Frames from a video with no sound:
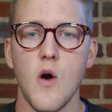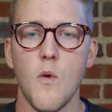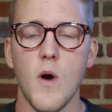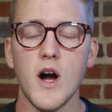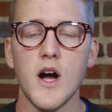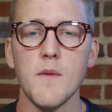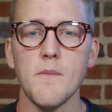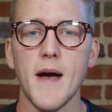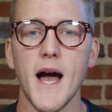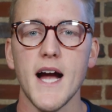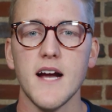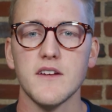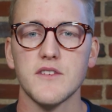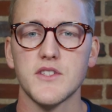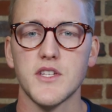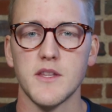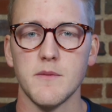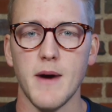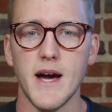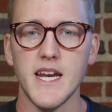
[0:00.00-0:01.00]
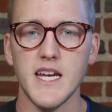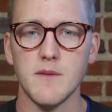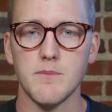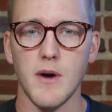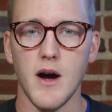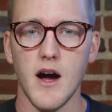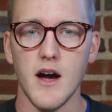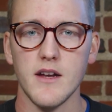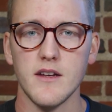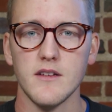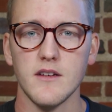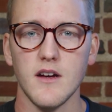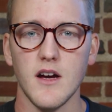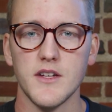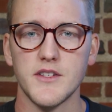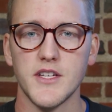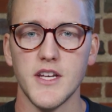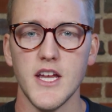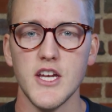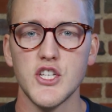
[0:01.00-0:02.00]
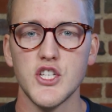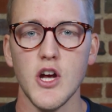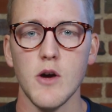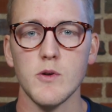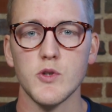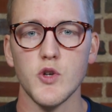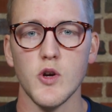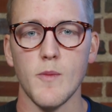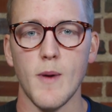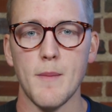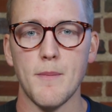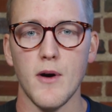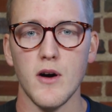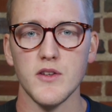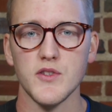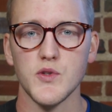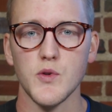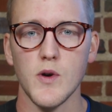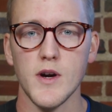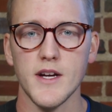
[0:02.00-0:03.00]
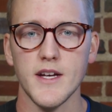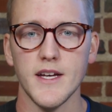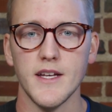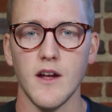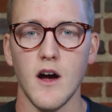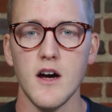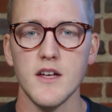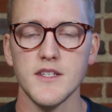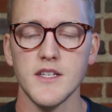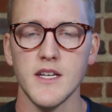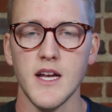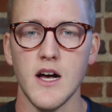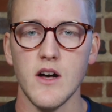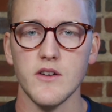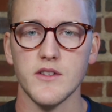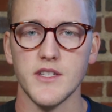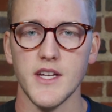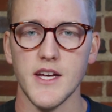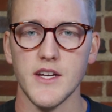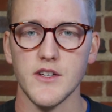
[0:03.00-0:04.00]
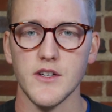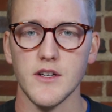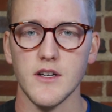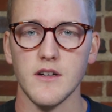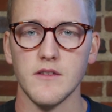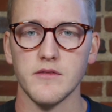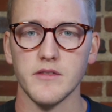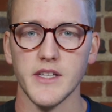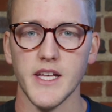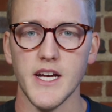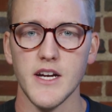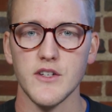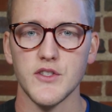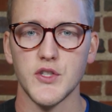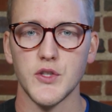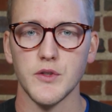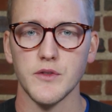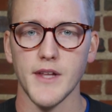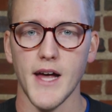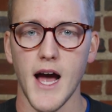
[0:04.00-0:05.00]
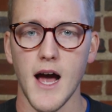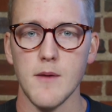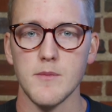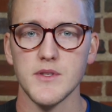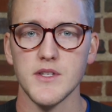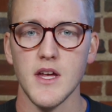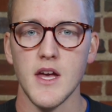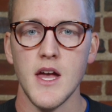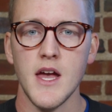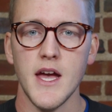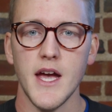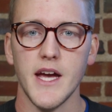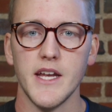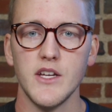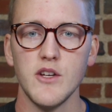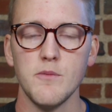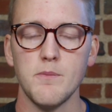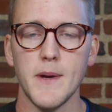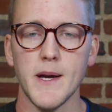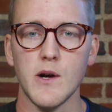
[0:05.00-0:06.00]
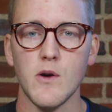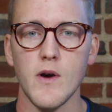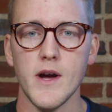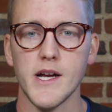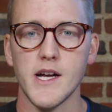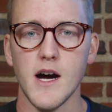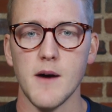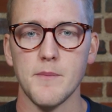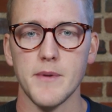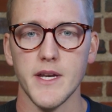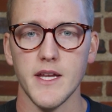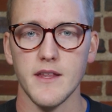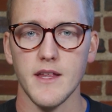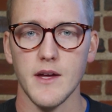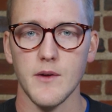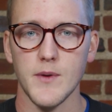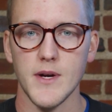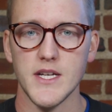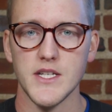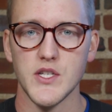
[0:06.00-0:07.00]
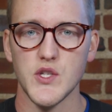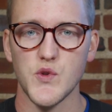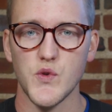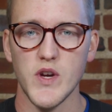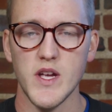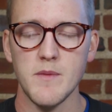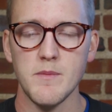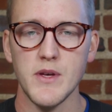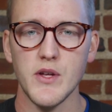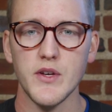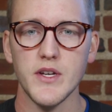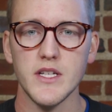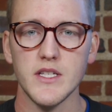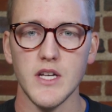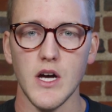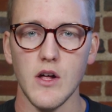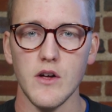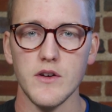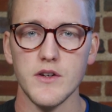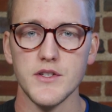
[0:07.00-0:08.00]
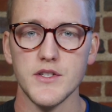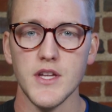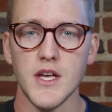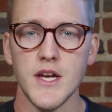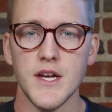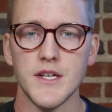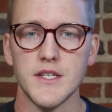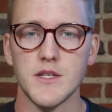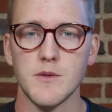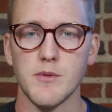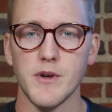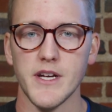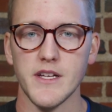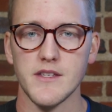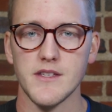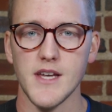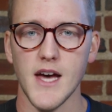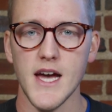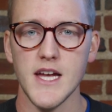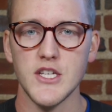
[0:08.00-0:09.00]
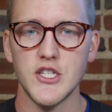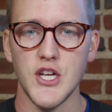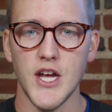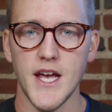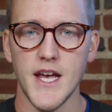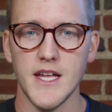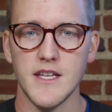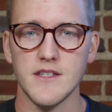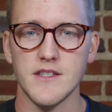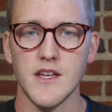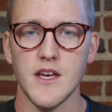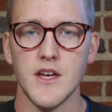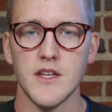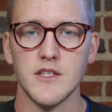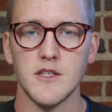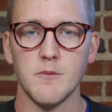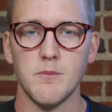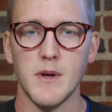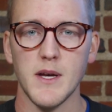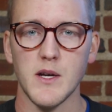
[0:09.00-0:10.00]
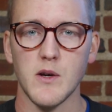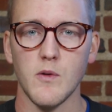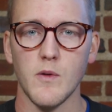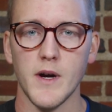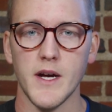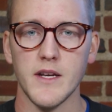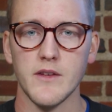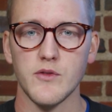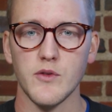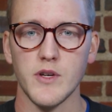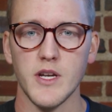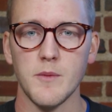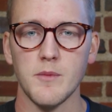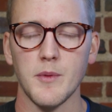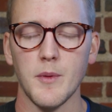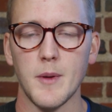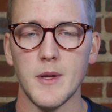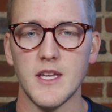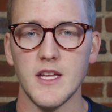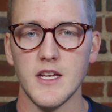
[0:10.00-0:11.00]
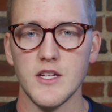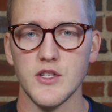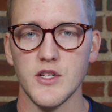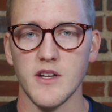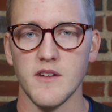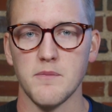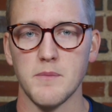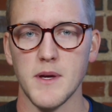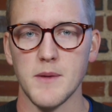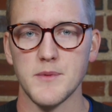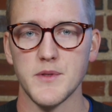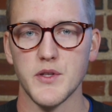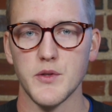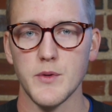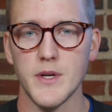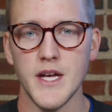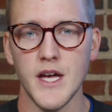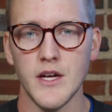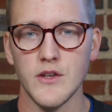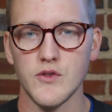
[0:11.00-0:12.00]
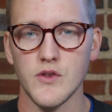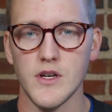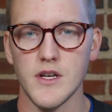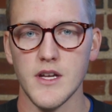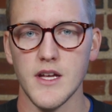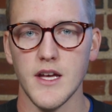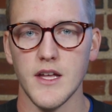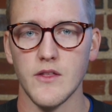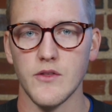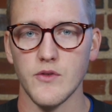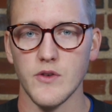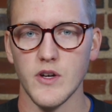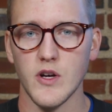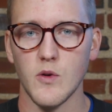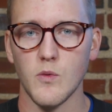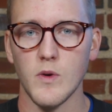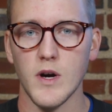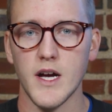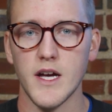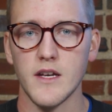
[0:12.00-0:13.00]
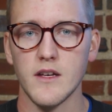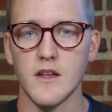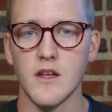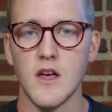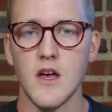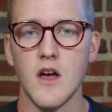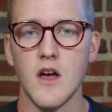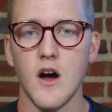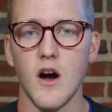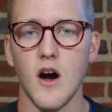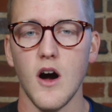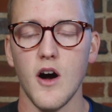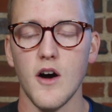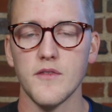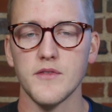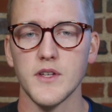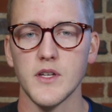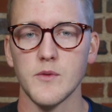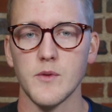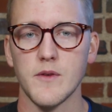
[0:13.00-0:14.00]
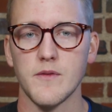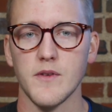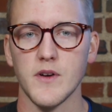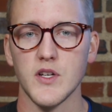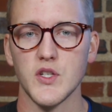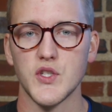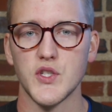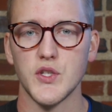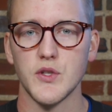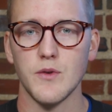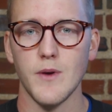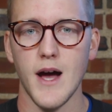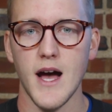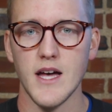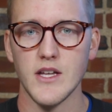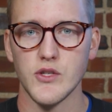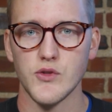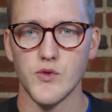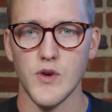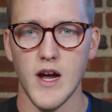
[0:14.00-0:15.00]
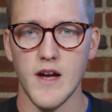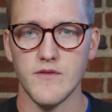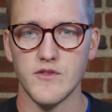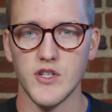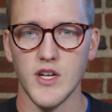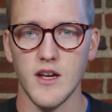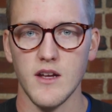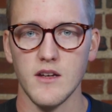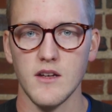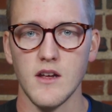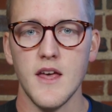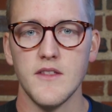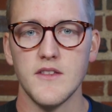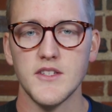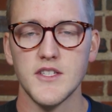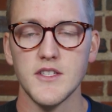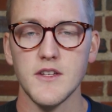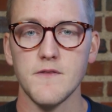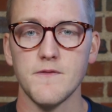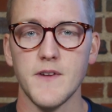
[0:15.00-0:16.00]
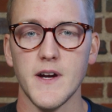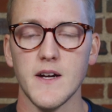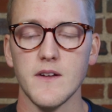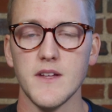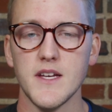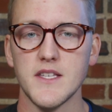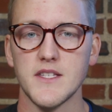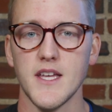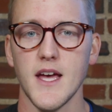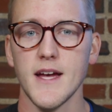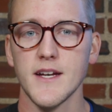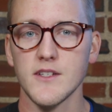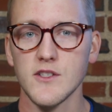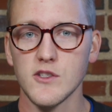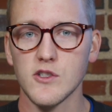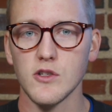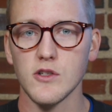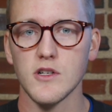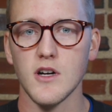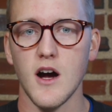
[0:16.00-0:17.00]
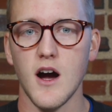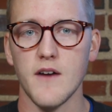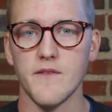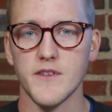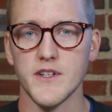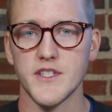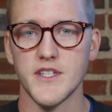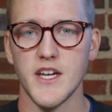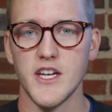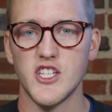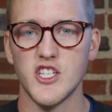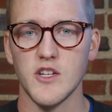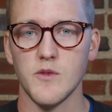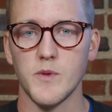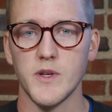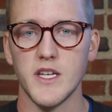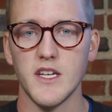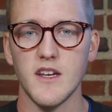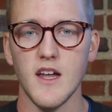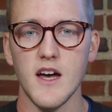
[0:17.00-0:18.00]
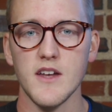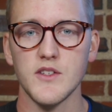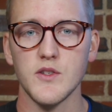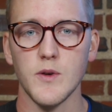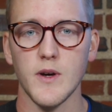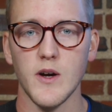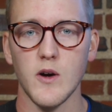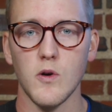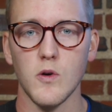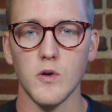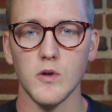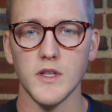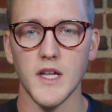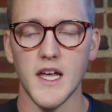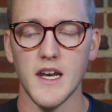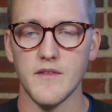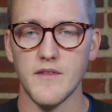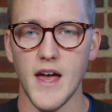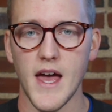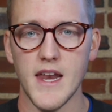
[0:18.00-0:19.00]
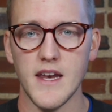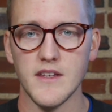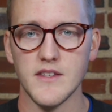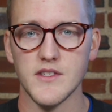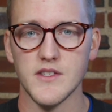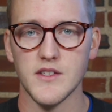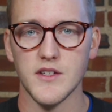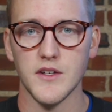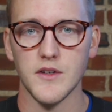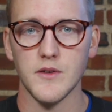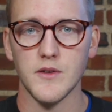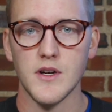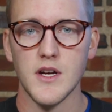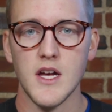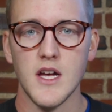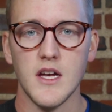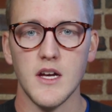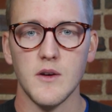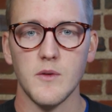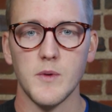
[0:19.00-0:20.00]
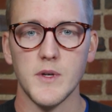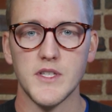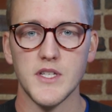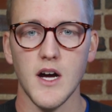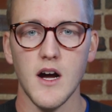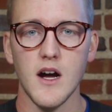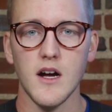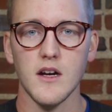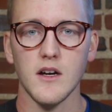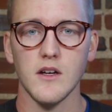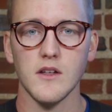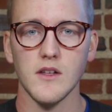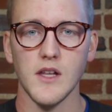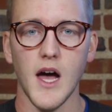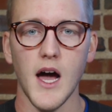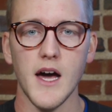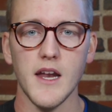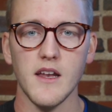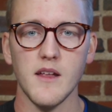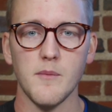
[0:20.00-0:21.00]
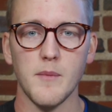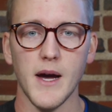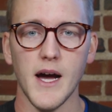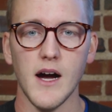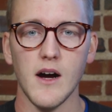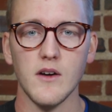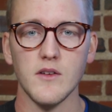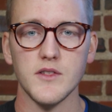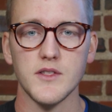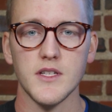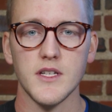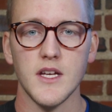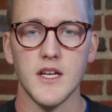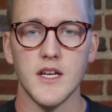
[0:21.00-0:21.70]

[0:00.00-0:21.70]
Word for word: Welcome back to the Mining Pod. On today's show, we're joined by Paul Sztorc and Austin Alexander of Layer 2 Labs, a new Bitcoin company that raised $3 million to bring side chains to Bitcoin through an implementation of BIPs 300 and 301, often referred to as drive chain. This is a fairly technical conversation we did not do a whole lot of edits to. We talk a lot about